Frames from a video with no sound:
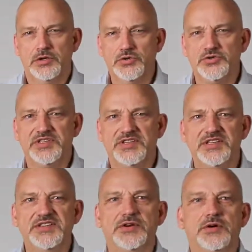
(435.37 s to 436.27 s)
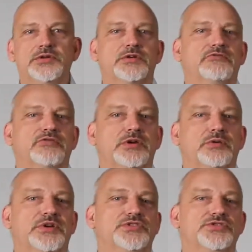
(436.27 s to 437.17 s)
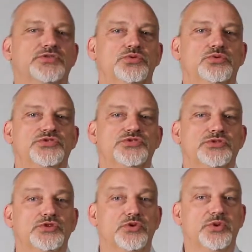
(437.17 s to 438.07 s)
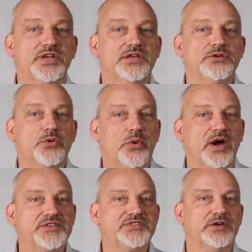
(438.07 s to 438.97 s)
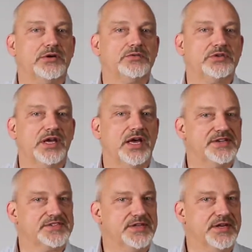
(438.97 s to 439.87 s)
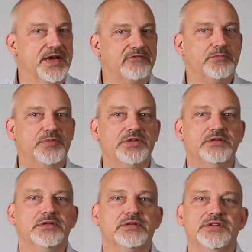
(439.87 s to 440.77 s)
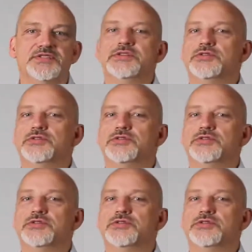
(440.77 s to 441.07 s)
Using these audio configuration tools, creating the right sound has never been this